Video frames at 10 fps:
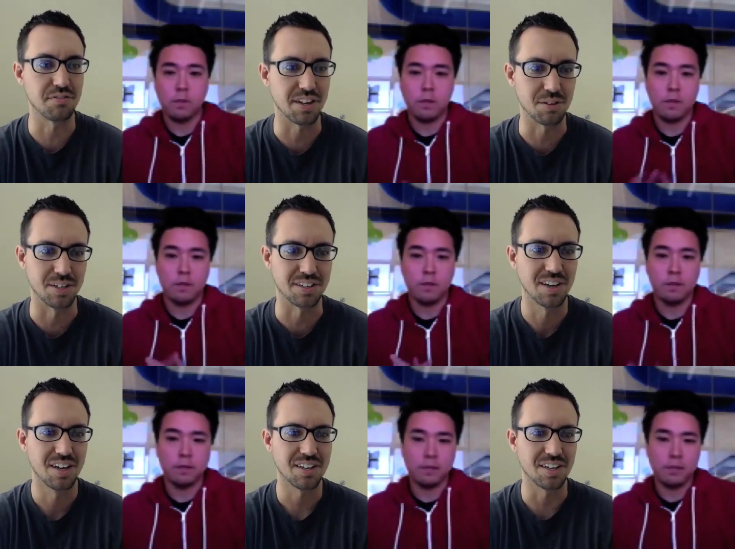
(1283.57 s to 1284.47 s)
Speaker 1: development.
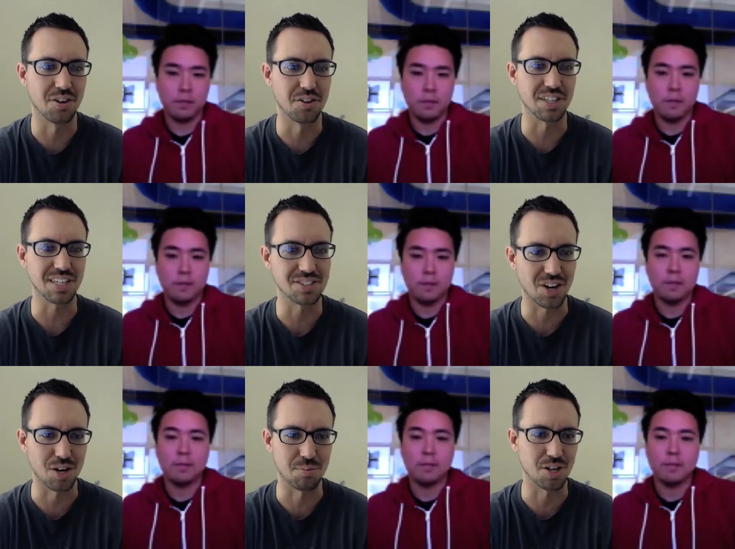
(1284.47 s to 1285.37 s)
You know the lean
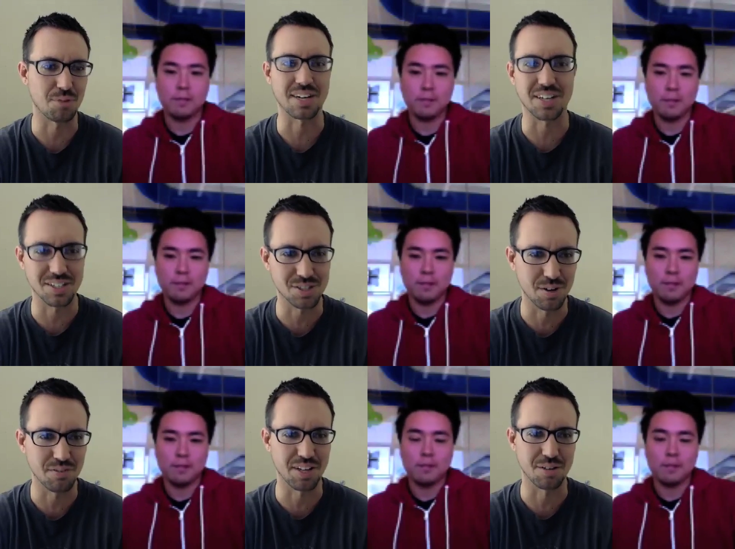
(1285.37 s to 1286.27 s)
startup is all about customer
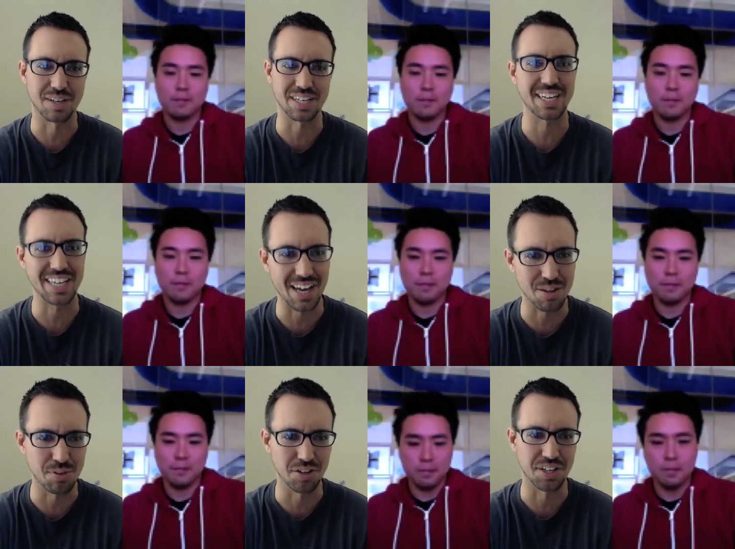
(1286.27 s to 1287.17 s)
development, getting out of
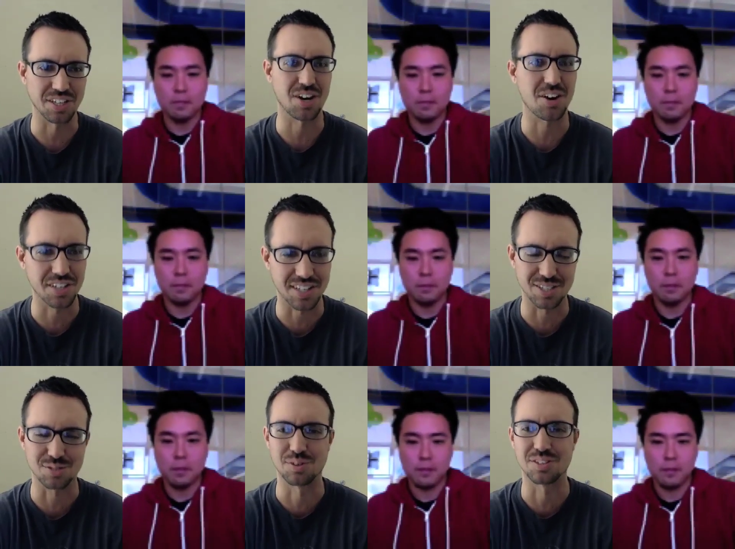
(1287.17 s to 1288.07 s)
the building, talking to
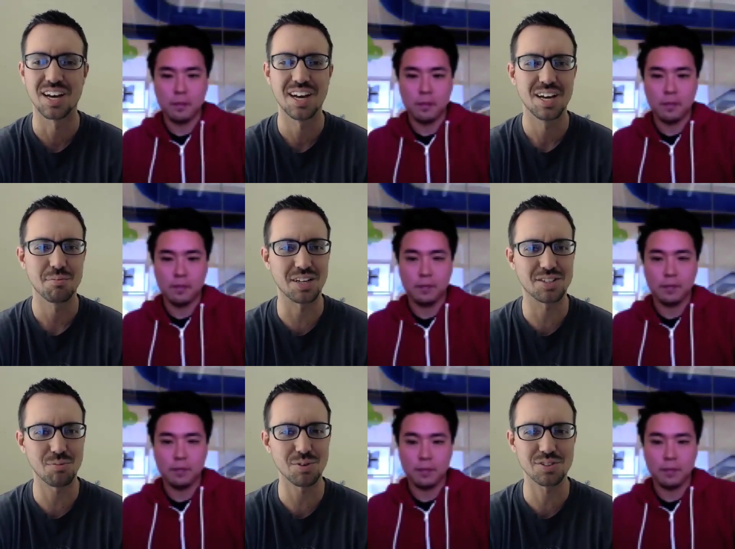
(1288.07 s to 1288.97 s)
customers. But
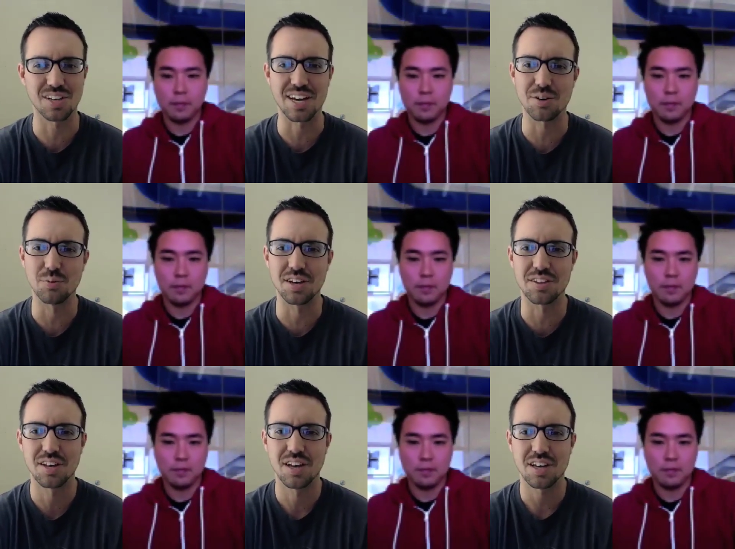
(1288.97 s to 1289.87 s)
it's almost like
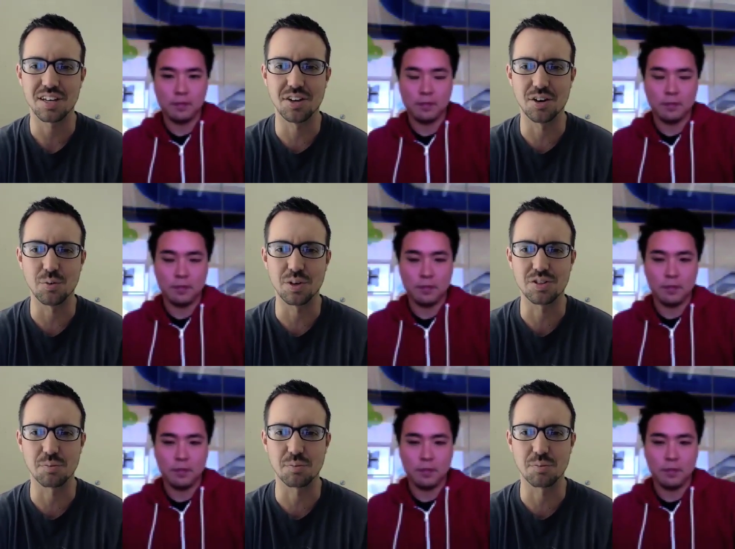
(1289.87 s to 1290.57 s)
with you know with